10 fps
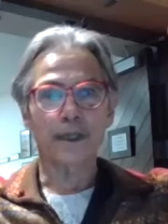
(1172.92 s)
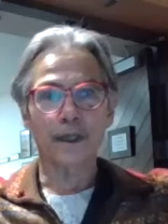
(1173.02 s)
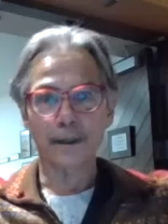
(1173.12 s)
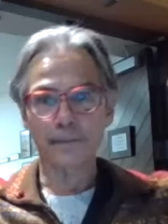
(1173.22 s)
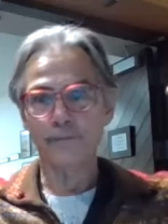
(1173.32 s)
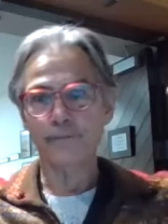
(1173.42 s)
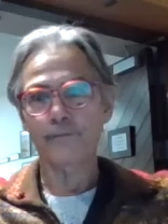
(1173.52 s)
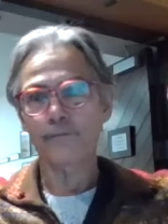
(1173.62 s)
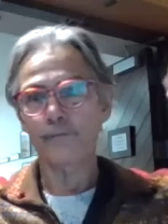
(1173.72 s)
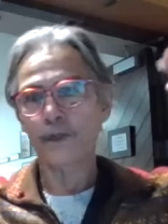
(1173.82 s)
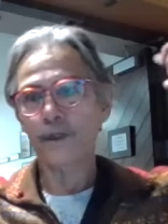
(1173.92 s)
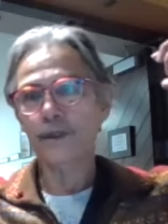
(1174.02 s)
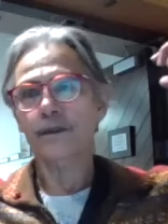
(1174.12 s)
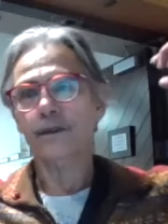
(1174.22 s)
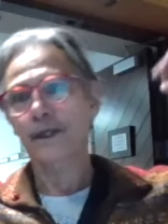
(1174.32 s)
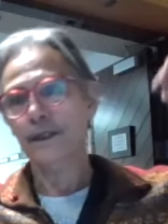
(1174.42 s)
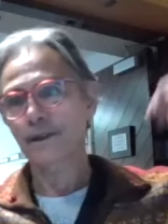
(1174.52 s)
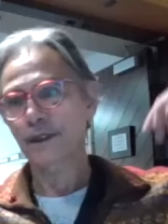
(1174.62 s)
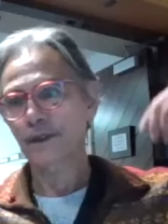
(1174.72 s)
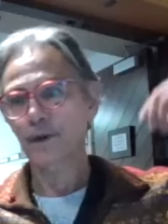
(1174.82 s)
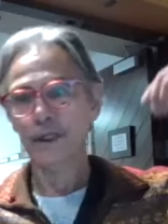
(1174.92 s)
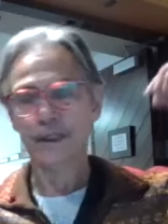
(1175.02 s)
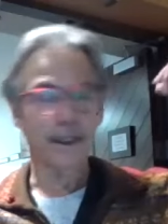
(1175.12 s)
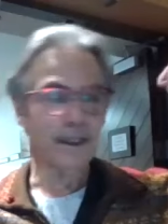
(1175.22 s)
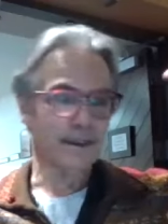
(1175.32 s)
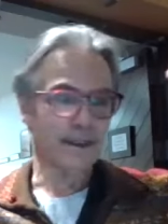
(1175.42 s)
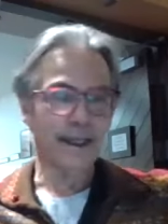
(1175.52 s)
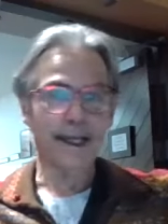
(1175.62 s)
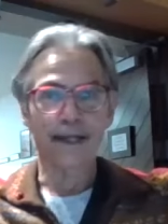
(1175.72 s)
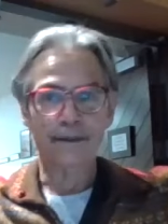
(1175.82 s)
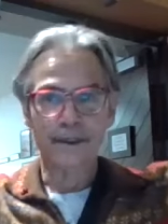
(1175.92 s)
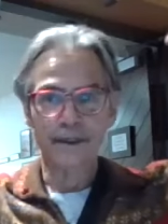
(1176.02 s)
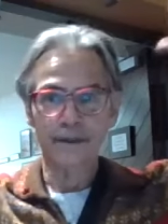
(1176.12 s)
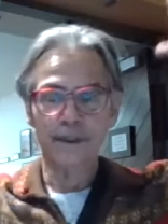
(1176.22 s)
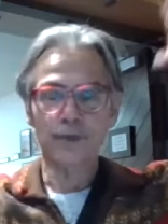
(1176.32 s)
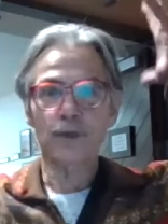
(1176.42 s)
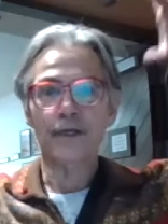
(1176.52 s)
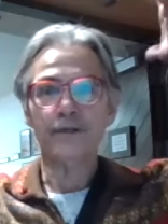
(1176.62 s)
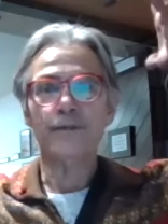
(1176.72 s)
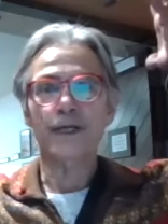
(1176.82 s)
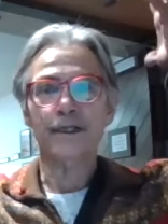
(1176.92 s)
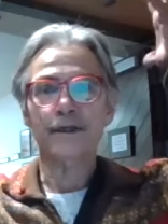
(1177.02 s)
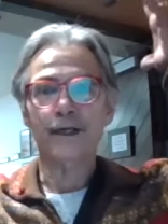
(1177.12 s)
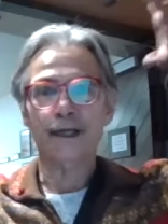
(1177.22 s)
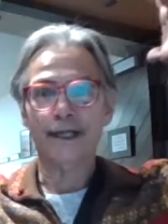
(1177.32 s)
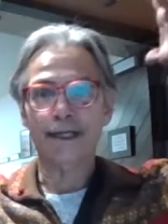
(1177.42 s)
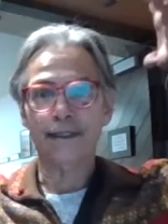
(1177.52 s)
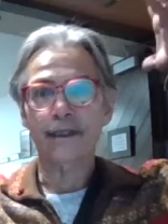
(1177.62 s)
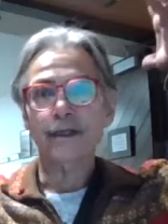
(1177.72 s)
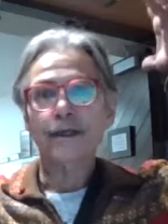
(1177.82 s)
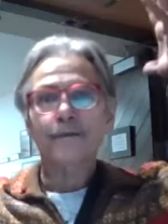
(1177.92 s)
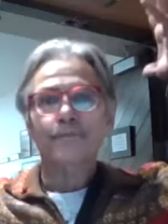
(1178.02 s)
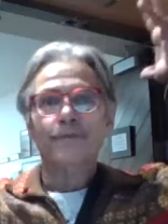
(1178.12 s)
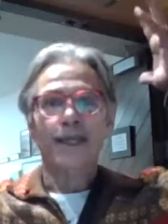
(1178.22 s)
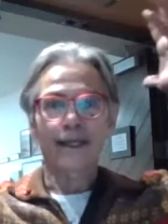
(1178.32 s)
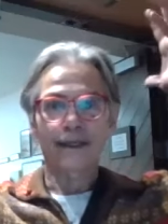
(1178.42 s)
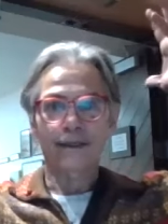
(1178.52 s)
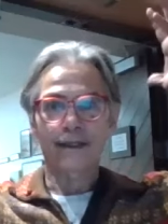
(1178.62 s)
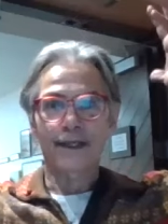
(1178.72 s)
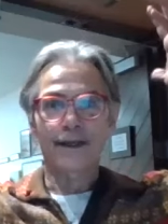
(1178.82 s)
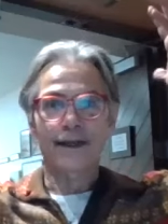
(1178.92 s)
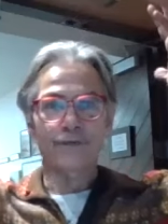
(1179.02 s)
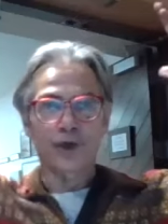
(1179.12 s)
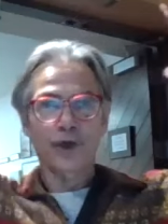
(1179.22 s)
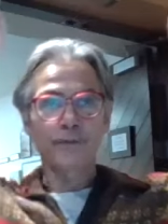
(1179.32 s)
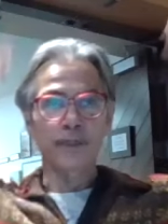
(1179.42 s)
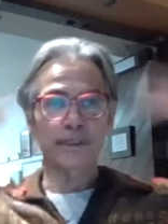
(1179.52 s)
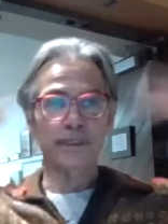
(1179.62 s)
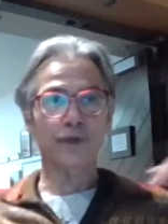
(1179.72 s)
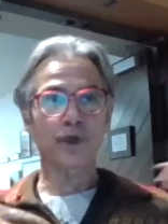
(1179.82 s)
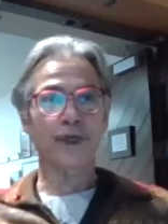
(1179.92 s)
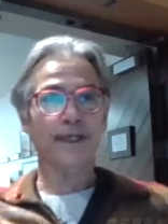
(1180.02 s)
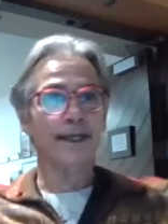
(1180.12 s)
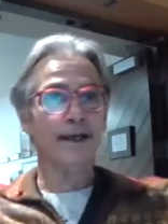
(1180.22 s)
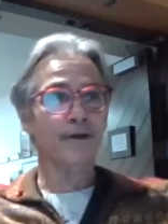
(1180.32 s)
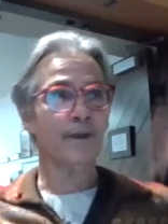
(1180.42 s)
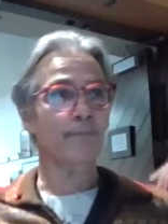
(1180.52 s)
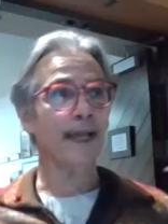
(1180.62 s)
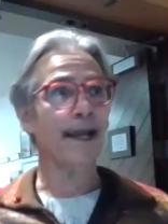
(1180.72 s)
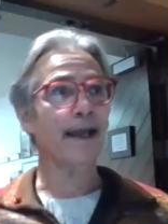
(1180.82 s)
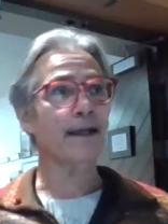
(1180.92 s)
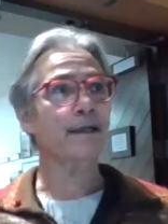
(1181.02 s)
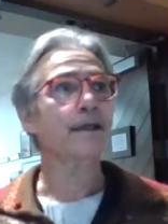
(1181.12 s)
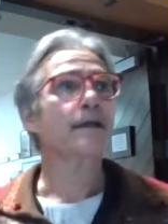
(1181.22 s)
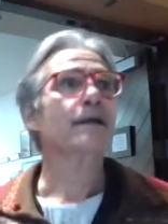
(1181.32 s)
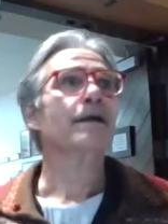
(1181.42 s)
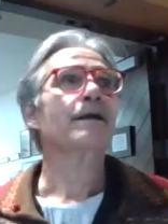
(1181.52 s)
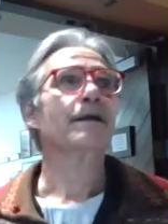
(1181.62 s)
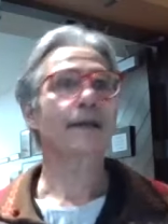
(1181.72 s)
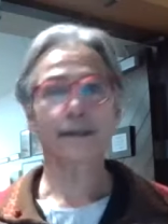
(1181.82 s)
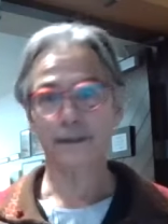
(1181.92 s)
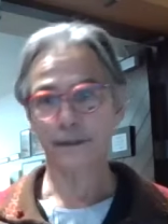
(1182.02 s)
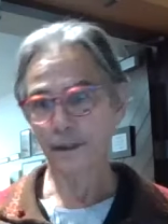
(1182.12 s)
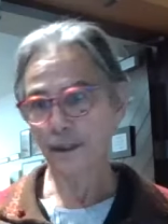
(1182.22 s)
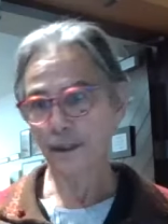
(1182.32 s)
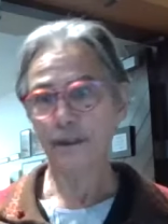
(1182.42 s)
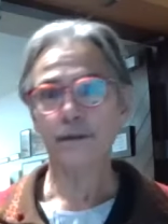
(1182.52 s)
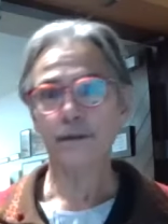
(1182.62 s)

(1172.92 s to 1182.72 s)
um, I, I don't want to call it a hat, they, you wear them on your head and they have ermines flowing down the back and, uh,